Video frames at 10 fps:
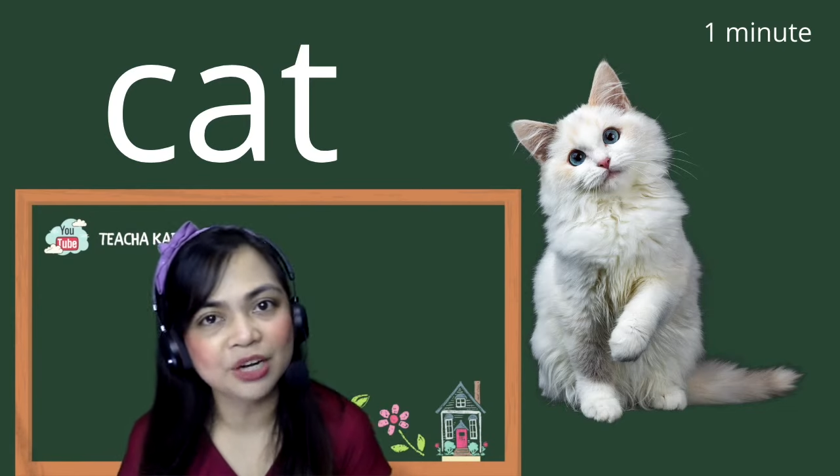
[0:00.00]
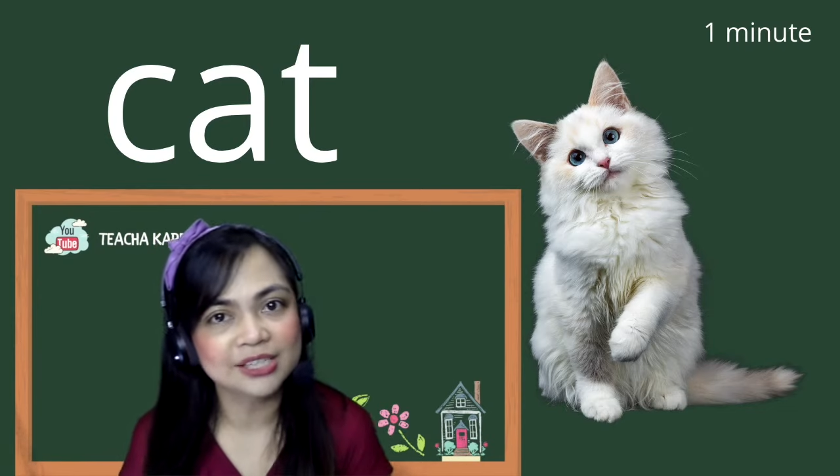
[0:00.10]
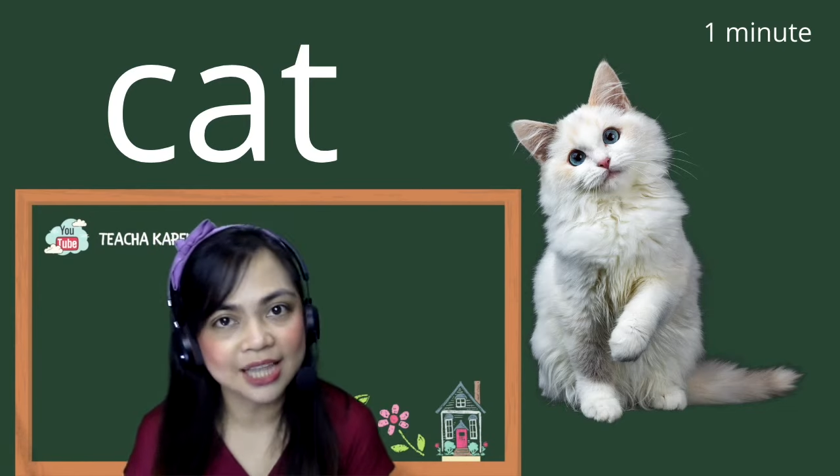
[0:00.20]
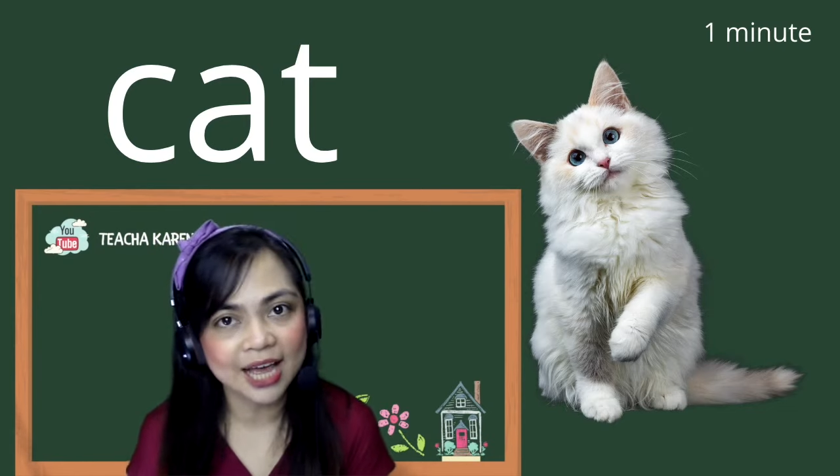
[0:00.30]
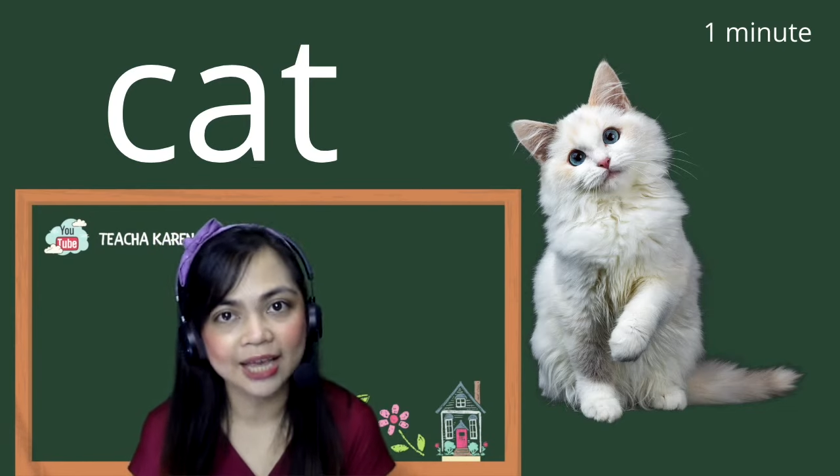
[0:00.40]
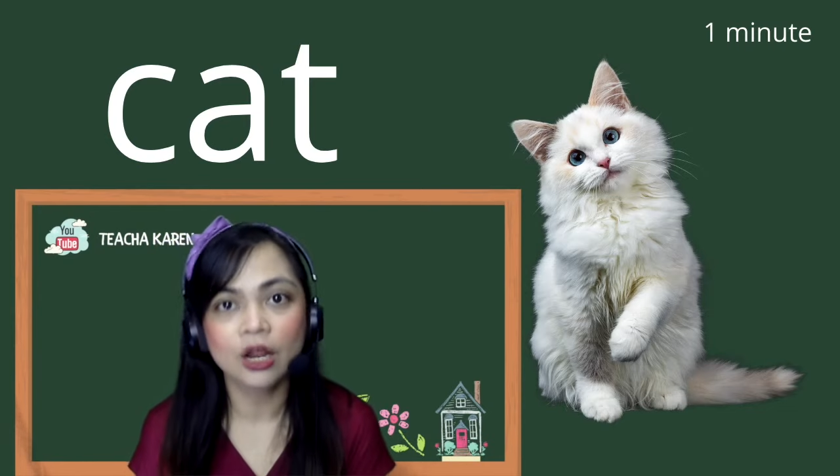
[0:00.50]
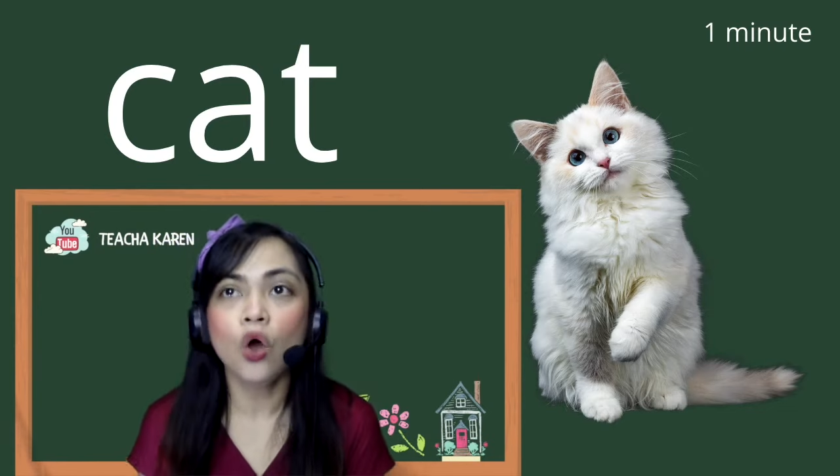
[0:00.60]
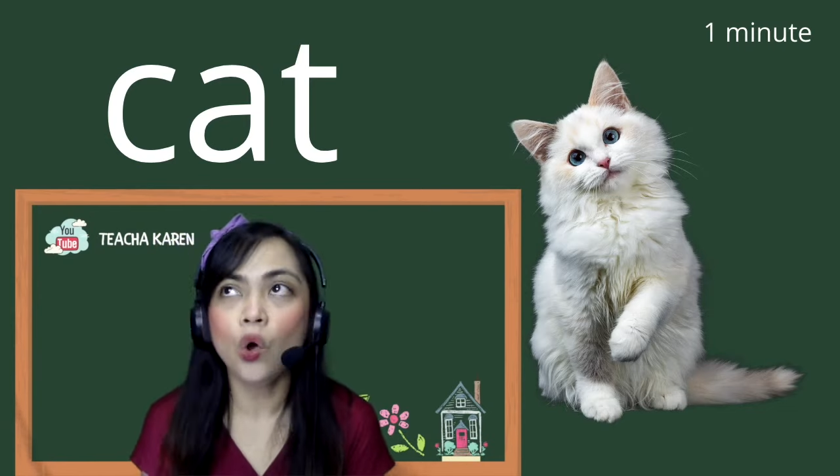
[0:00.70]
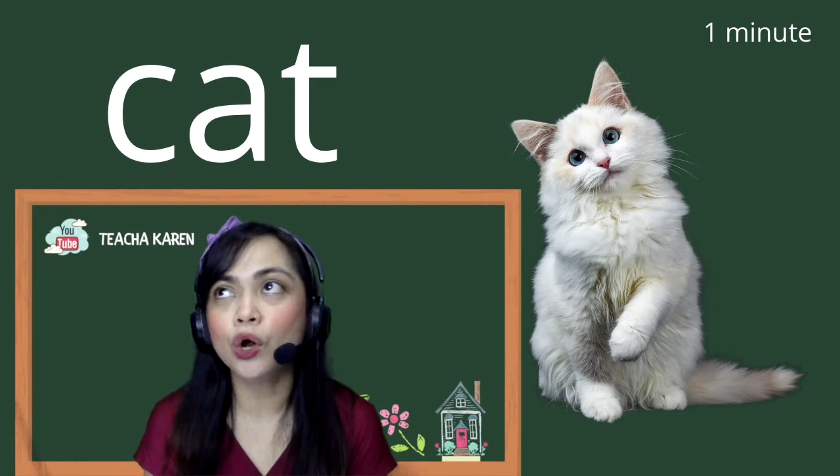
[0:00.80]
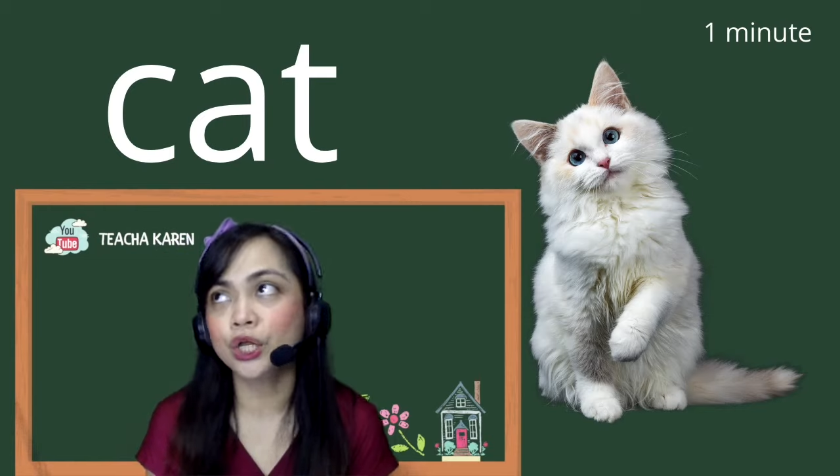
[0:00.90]
on a slide
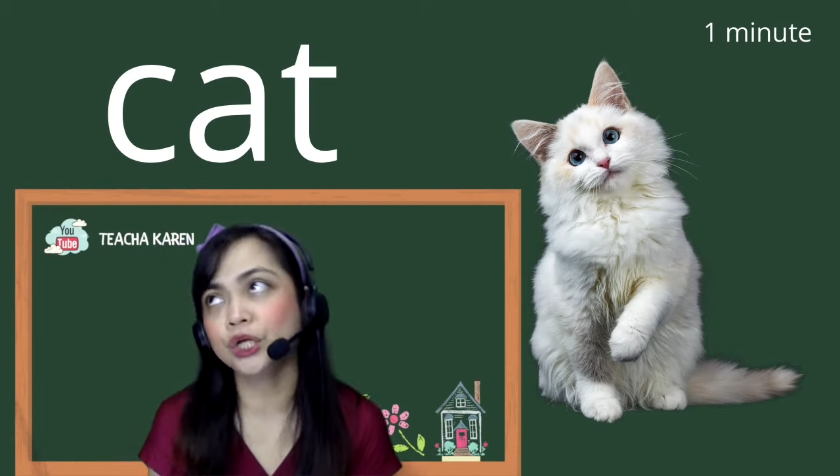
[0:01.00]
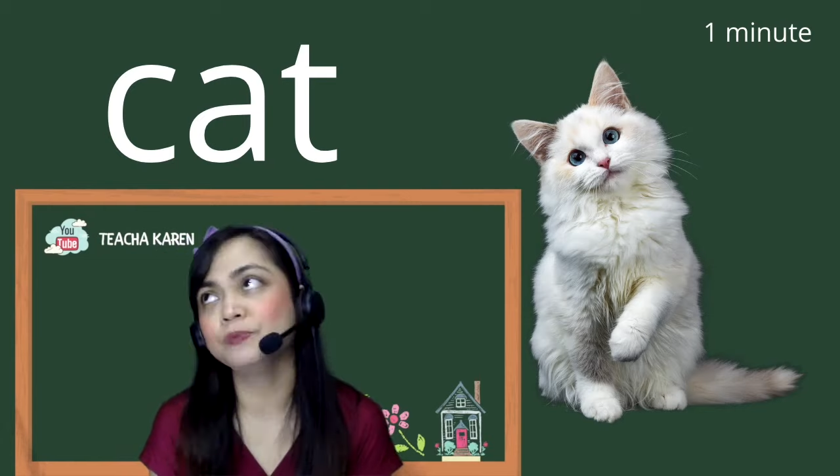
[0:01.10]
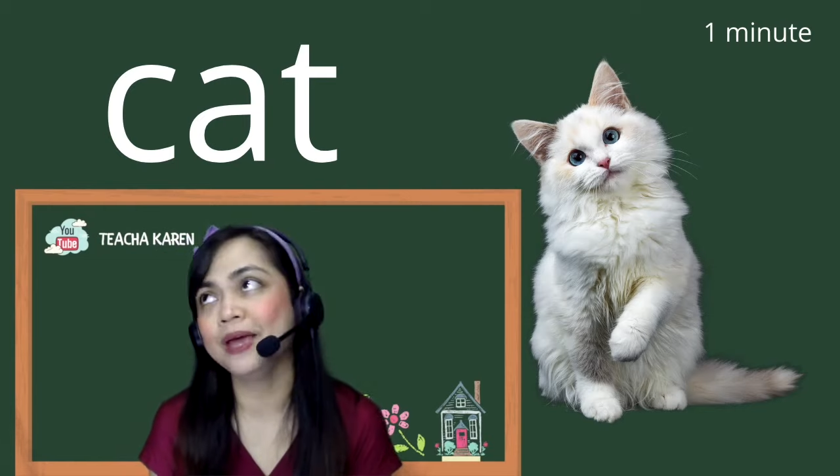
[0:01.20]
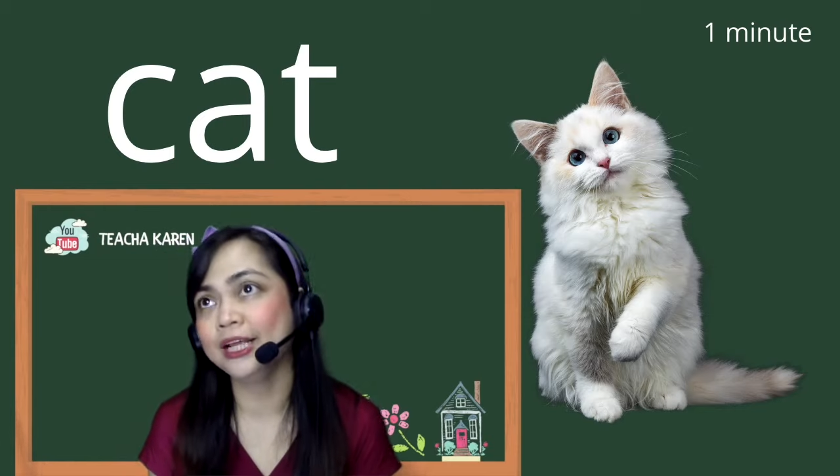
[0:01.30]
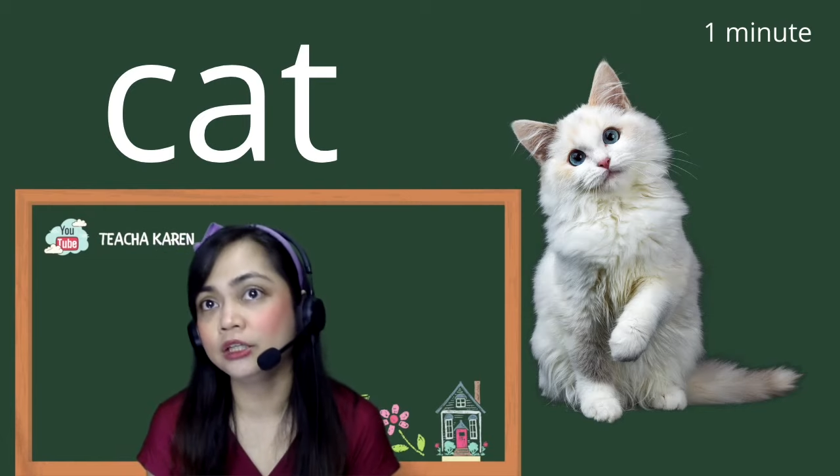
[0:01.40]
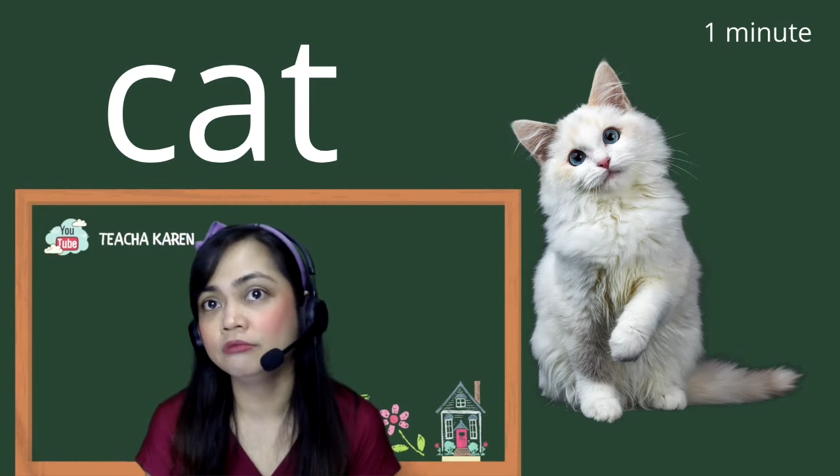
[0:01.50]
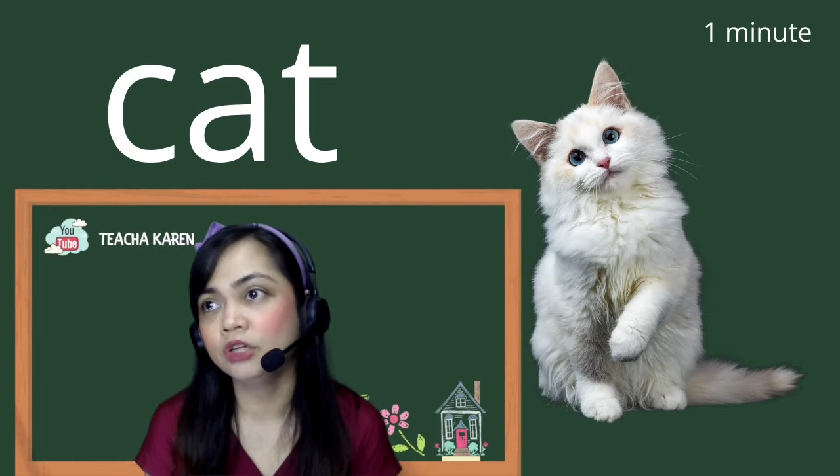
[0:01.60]
or you're spending,